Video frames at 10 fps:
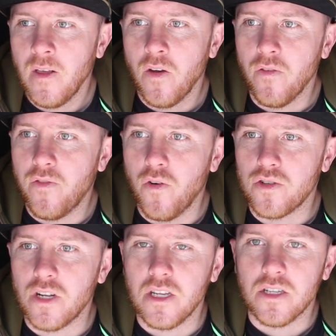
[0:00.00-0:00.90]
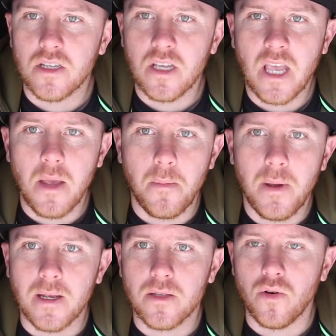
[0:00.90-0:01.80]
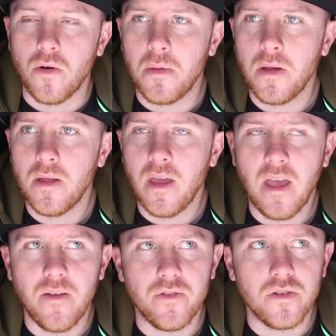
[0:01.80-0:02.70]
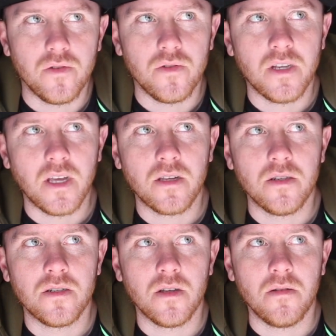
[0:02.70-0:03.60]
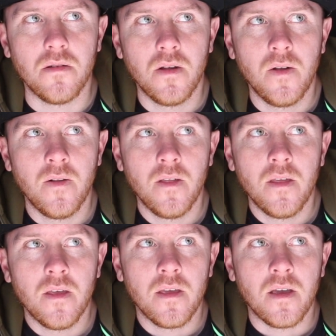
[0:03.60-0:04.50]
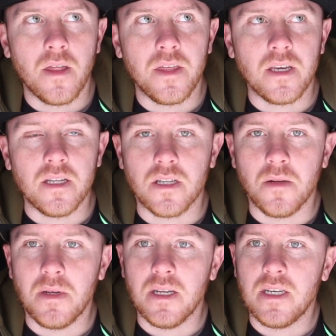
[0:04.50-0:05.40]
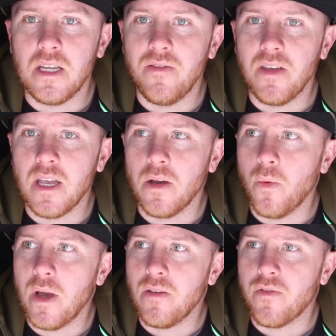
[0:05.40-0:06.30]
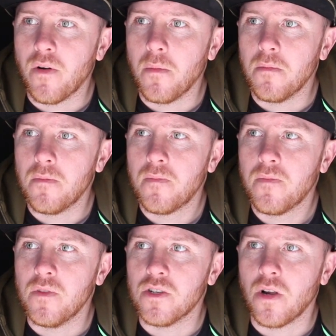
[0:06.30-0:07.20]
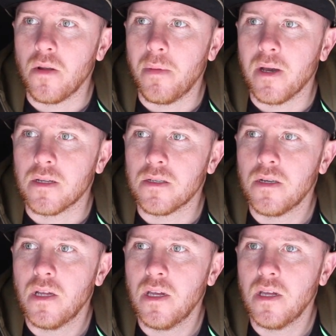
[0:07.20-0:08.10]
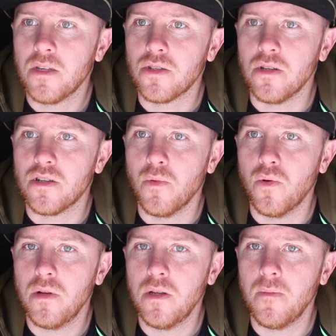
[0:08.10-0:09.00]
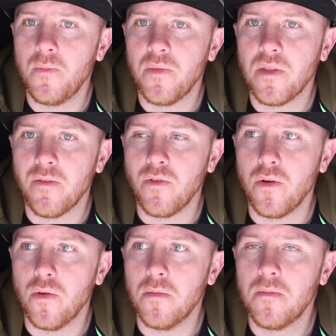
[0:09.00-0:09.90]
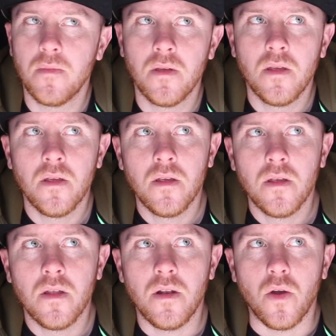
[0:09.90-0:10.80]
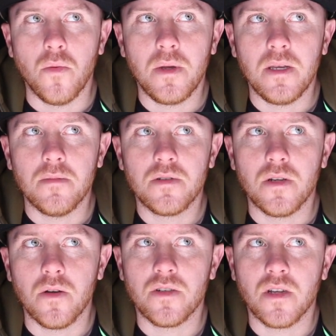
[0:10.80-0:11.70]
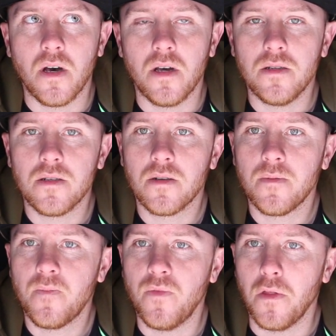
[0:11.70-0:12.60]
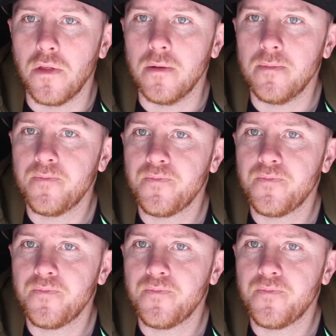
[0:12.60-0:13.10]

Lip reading: Unfortunately it's getting picked up every 2 seconds, so I think it's going to be a deviate away from the solid bags. So this morning I've got all no beeps, no signs, nothing.